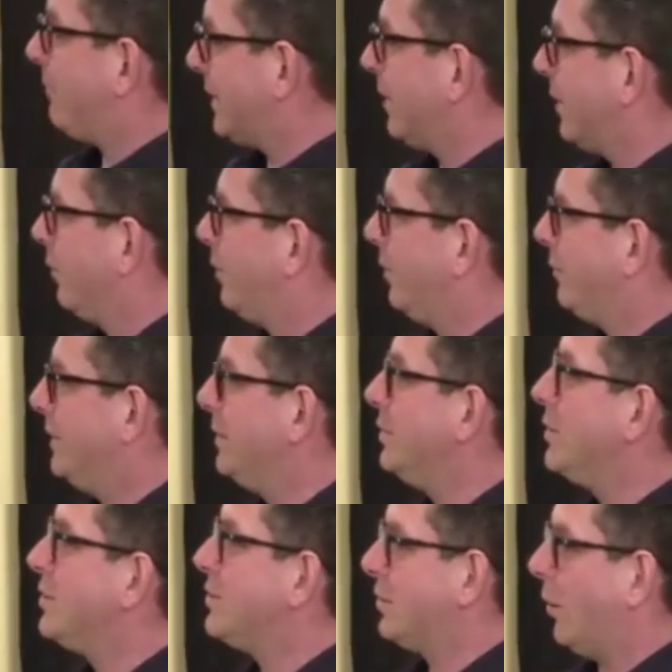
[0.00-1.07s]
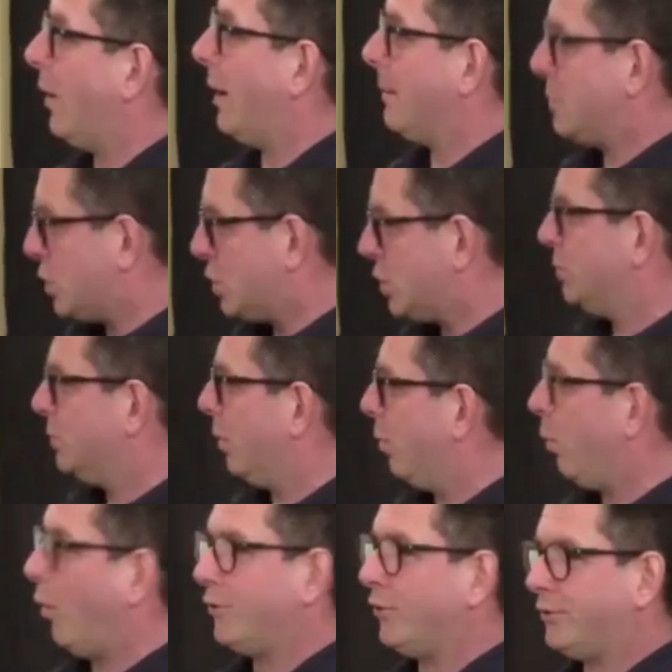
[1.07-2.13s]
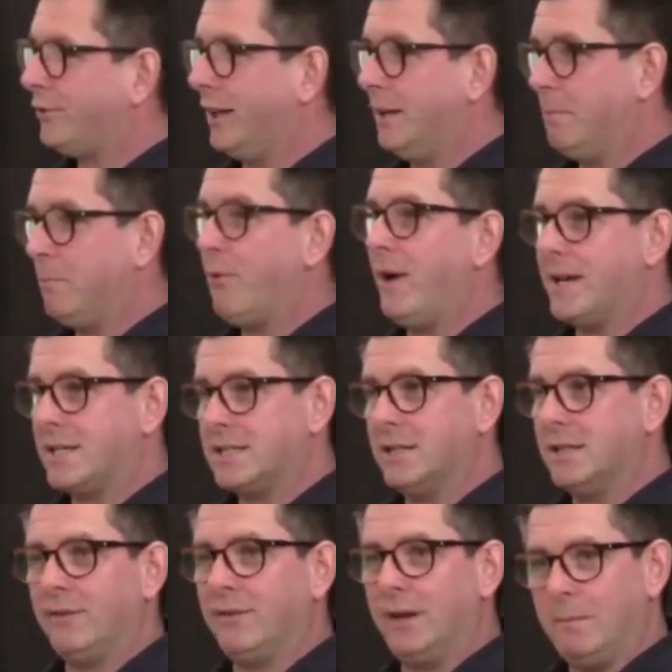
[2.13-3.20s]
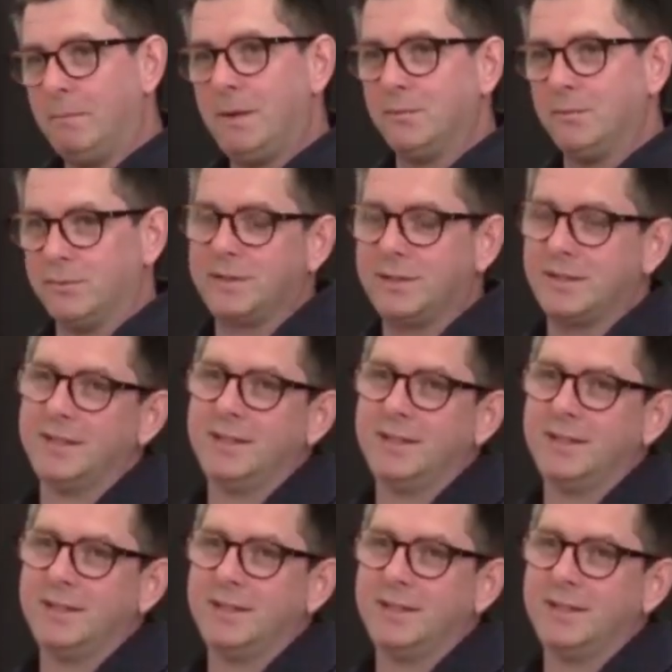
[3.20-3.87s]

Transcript: or 15 years ago, I'm sure was an impressive amount.